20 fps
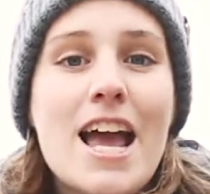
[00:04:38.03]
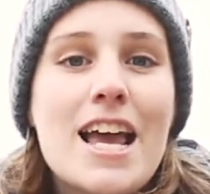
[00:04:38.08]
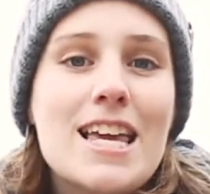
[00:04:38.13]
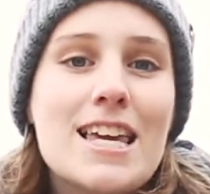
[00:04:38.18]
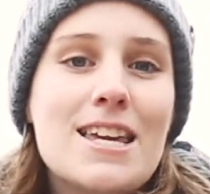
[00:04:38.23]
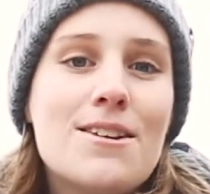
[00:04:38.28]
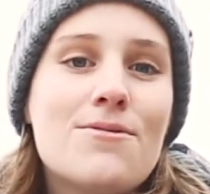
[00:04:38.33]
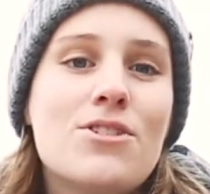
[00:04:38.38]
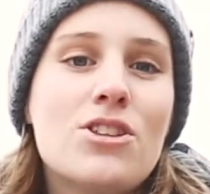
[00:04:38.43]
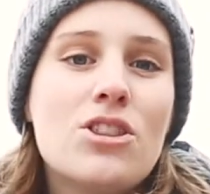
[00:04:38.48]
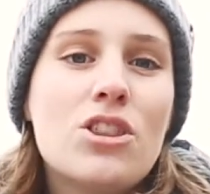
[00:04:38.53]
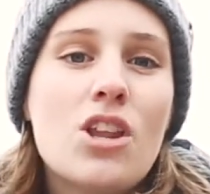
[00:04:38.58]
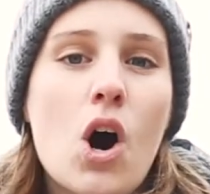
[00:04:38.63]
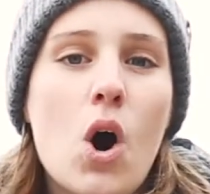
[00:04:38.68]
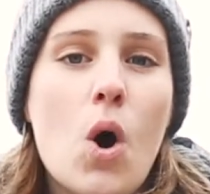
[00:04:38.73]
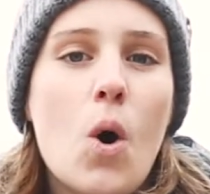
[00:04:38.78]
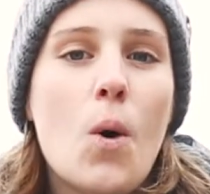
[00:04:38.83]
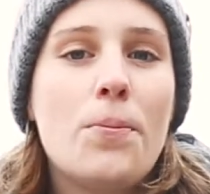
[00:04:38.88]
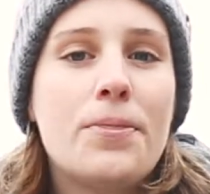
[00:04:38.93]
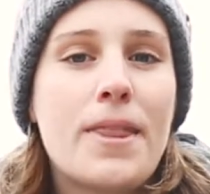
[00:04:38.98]
Even
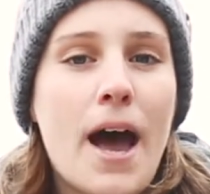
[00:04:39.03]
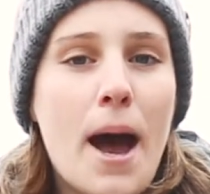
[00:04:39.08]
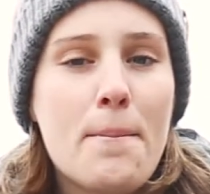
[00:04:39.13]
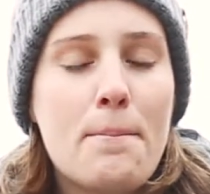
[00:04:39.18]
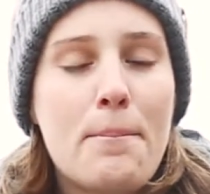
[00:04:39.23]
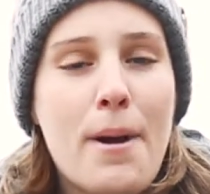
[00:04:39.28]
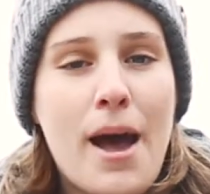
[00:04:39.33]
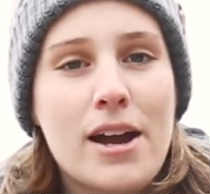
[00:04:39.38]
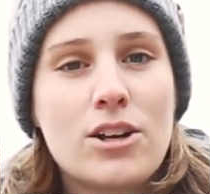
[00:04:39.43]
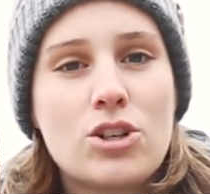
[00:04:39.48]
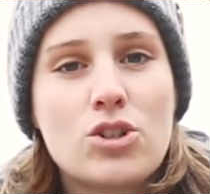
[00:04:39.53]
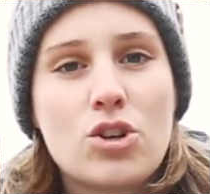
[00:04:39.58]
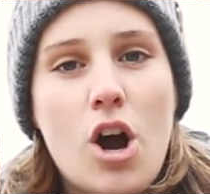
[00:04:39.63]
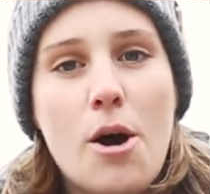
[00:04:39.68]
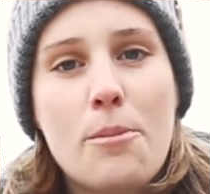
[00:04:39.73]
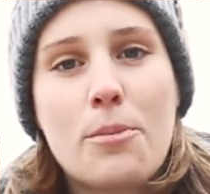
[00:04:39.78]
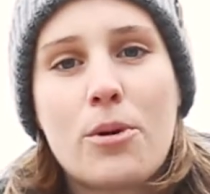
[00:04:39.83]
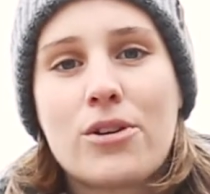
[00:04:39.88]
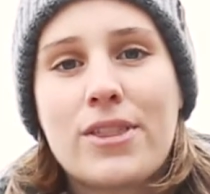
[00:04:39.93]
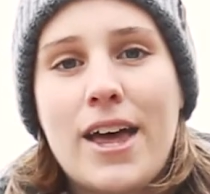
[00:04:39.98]
though that
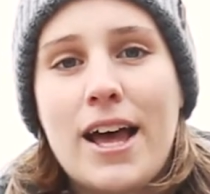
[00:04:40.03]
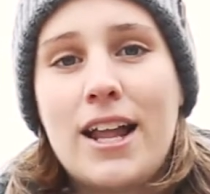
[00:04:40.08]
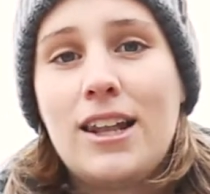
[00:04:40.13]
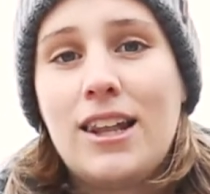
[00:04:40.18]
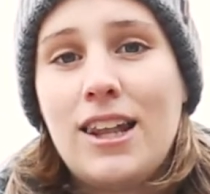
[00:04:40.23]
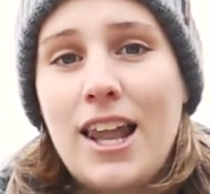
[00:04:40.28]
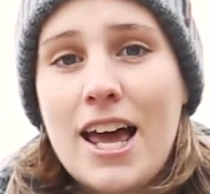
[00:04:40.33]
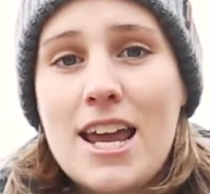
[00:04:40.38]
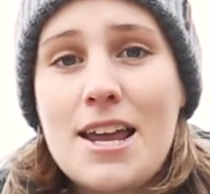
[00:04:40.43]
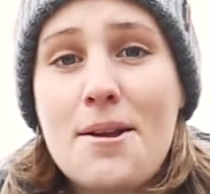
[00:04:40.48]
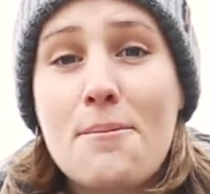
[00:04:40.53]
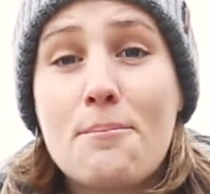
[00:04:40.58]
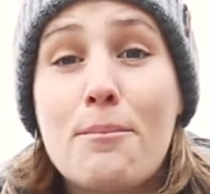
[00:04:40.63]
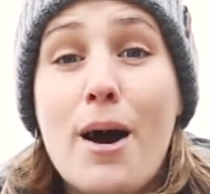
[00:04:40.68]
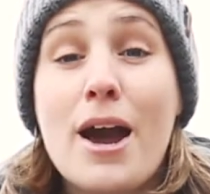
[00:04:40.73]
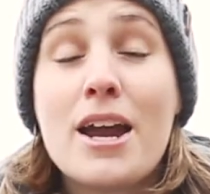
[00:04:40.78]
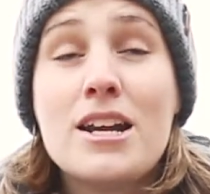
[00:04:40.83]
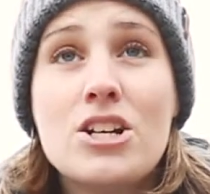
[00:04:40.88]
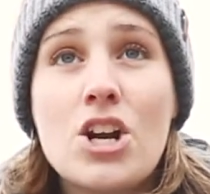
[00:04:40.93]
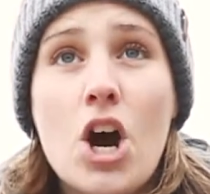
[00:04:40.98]
backdrop or that light
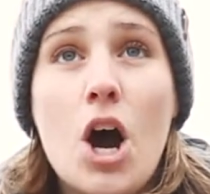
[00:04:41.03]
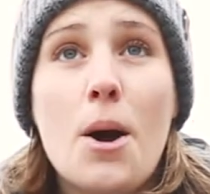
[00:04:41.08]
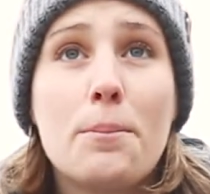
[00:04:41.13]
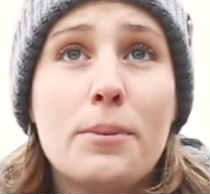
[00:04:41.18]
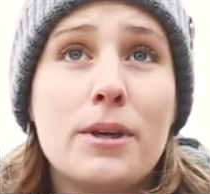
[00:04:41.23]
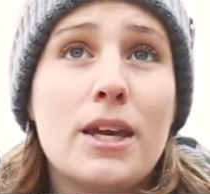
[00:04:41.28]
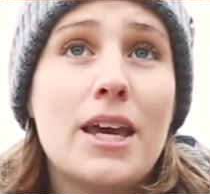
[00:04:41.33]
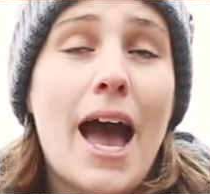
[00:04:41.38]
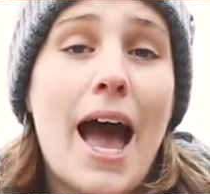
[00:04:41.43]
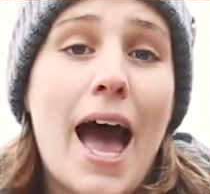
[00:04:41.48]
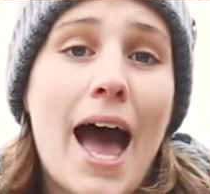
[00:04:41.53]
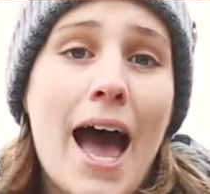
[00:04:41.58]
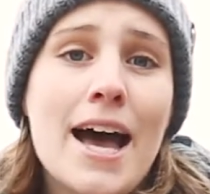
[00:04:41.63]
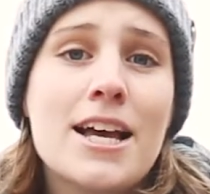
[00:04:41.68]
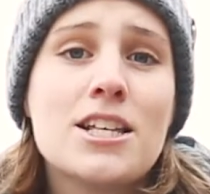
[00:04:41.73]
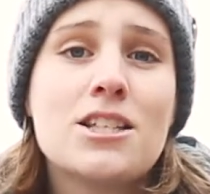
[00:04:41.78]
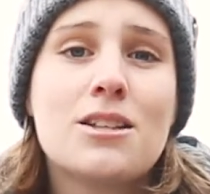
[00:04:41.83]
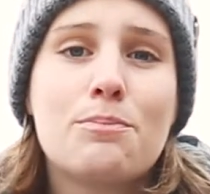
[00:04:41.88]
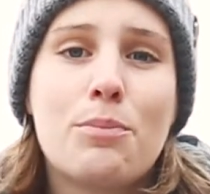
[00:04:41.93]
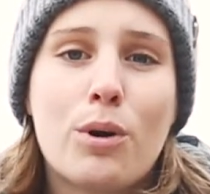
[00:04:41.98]
might not be
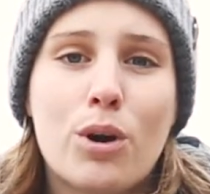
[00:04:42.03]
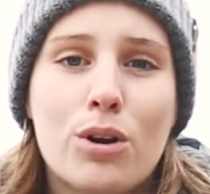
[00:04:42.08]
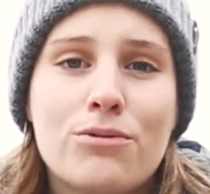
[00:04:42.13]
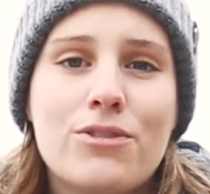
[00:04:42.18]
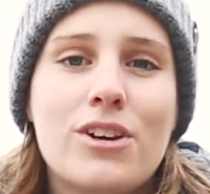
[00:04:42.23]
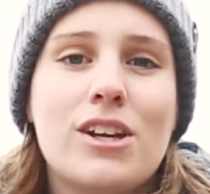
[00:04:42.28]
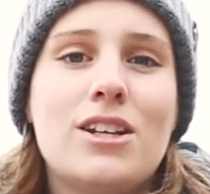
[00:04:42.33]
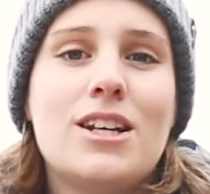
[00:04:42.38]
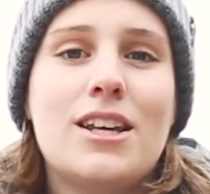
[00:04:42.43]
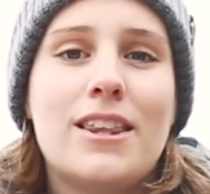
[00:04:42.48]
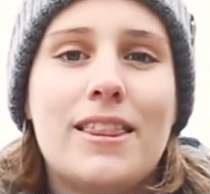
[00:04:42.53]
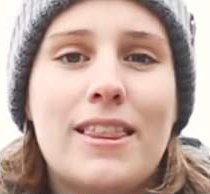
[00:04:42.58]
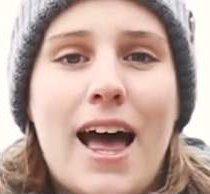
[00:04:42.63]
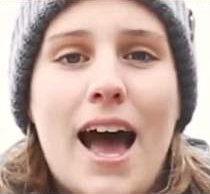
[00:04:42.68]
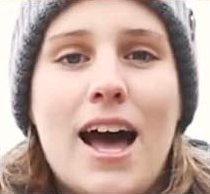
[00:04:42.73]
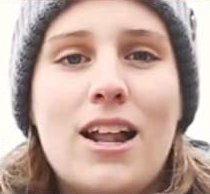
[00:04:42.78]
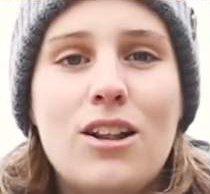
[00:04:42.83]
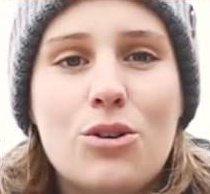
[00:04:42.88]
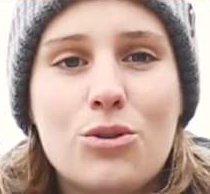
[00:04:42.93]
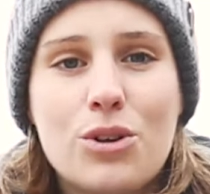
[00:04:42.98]
as perfect in
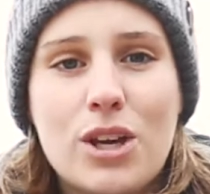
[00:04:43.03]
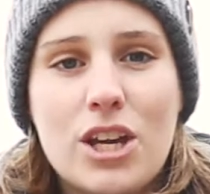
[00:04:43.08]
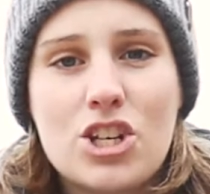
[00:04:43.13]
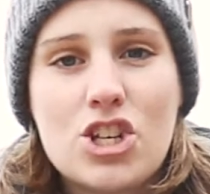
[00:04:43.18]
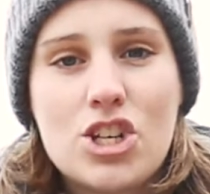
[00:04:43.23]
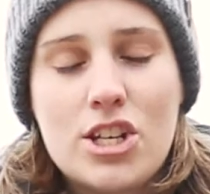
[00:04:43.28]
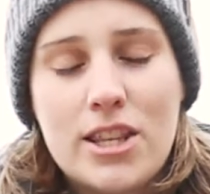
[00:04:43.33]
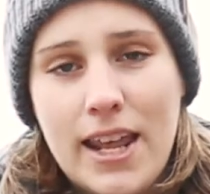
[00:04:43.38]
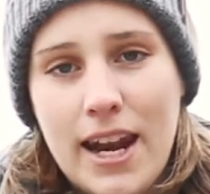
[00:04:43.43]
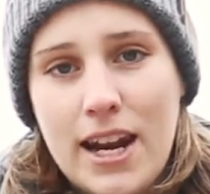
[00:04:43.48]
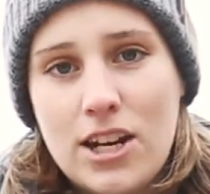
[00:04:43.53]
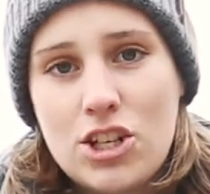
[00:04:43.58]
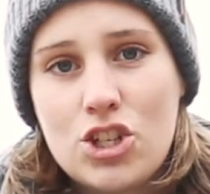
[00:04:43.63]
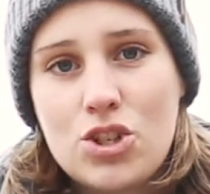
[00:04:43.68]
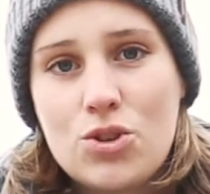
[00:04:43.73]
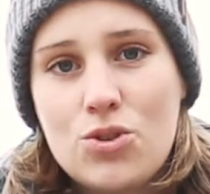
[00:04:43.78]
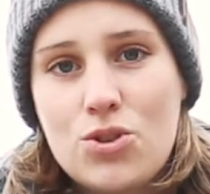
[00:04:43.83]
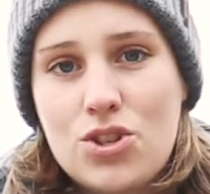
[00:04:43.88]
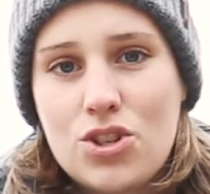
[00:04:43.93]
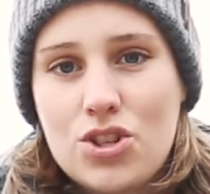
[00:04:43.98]
that location that I
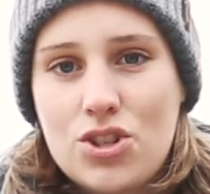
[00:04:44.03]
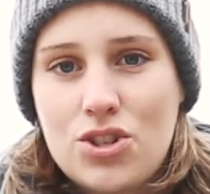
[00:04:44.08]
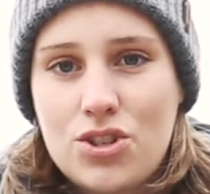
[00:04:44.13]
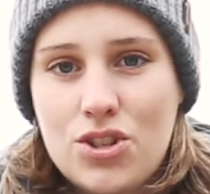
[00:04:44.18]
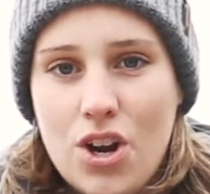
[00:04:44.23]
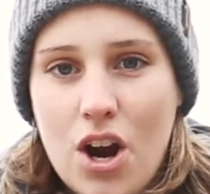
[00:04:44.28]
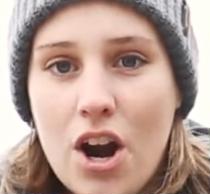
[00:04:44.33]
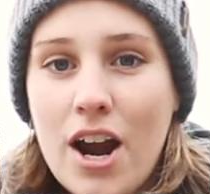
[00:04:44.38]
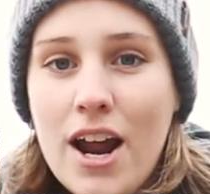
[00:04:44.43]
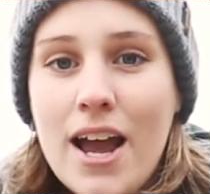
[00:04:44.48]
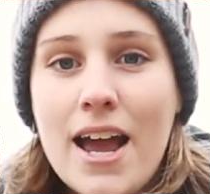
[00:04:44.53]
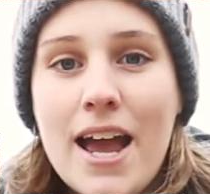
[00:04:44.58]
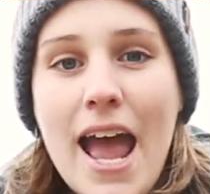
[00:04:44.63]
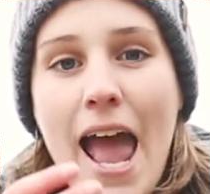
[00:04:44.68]
choose to start,